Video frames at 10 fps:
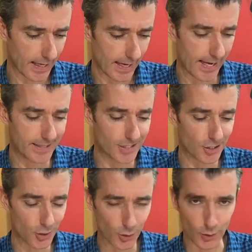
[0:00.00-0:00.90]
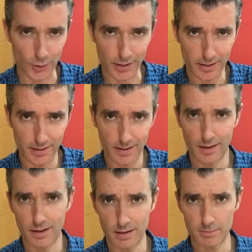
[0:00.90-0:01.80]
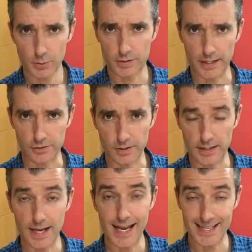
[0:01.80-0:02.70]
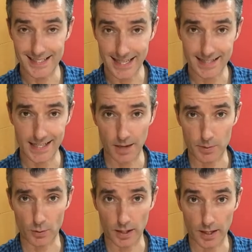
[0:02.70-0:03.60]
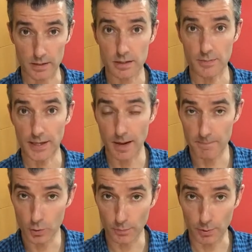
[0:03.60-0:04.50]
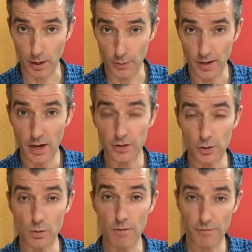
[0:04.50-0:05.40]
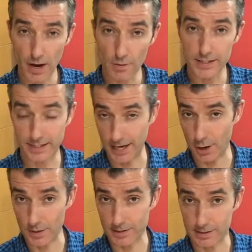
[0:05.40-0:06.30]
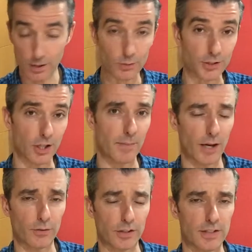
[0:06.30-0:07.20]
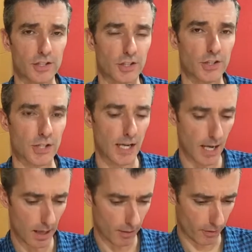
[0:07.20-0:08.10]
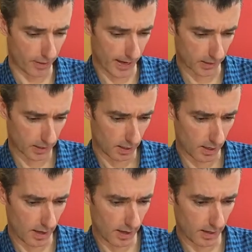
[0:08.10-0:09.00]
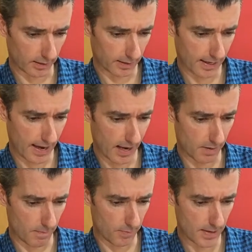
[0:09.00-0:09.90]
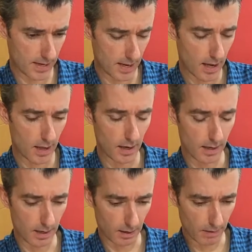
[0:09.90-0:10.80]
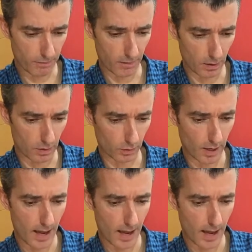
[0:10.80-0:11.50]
In short, maltodextrin is setting up your gut to become more prone to very serious long-term health conditions that can be lifelong